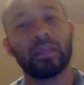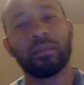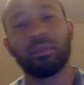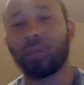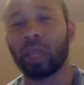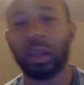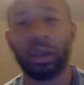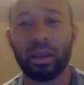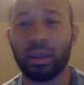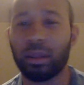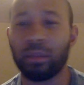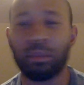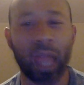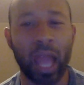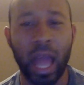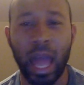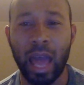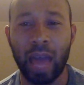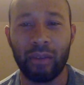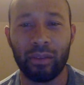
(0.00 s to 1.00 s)
Not
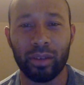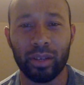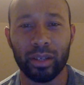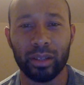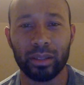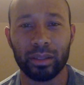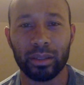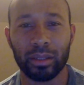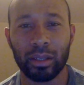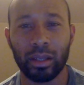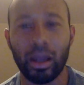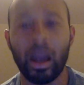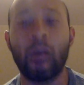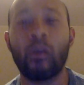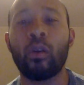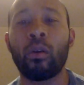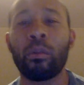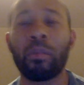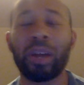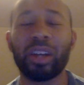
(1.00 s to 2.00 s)
having it. I
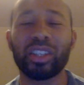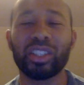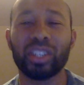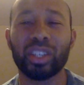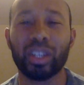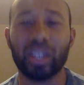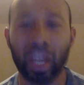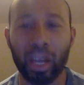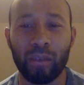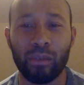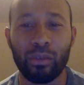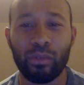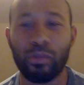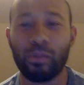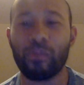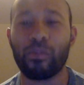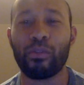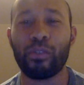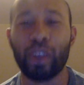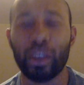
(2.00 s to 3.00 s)
want my shit covered
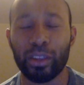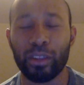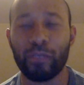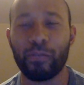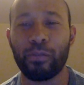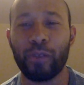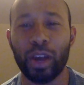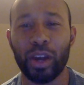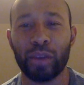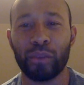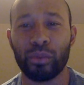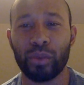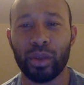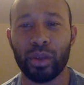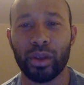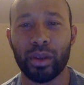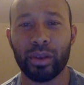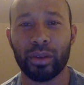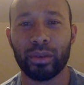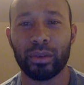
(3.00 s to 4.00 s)
from front to fucking
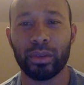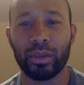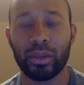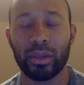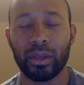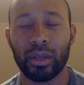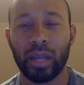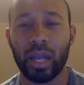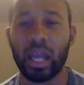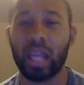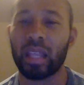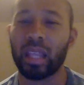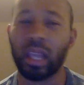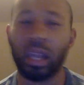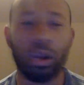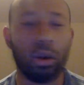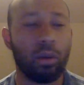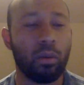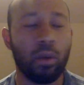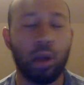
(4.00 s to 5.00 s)
rear.
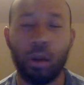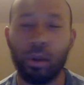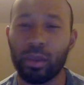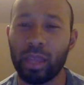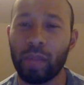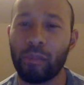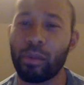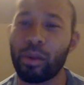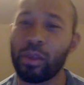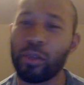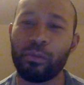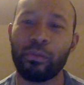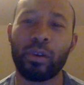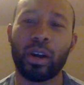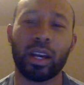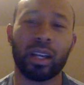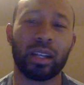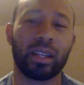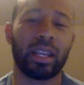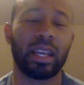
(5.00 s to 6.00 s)
Anything go wrong with that
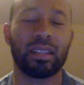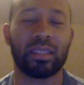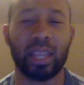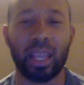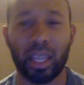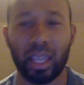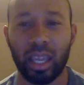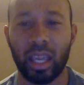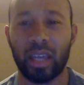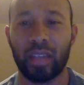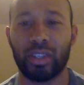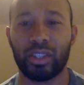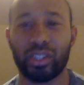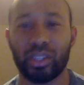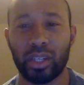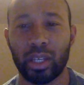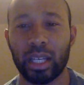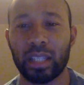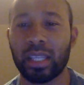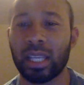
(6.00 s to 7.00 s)
motherfucker, they take care of the
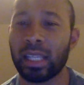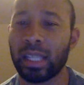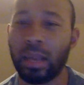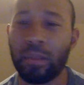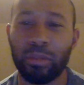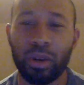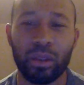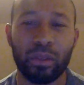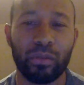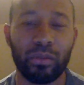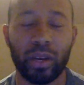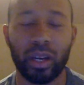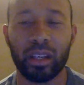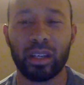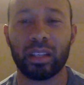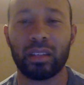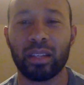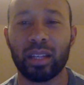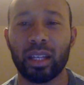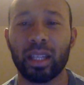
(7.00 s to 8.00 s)
shit. I take that motherfucker
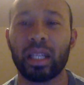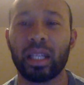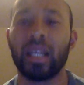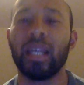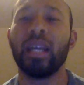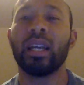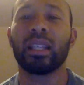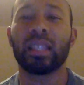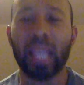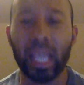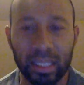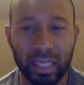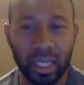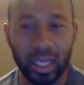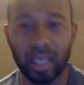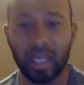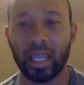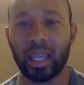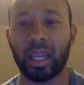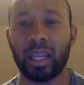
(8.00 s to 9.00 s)
in the dealer, they
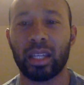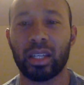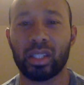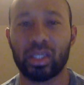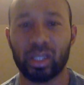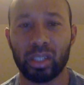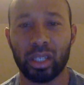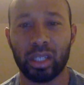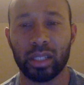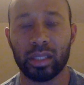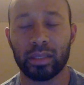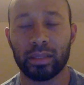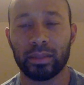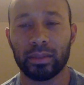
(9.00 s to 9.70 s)
take care of the shit.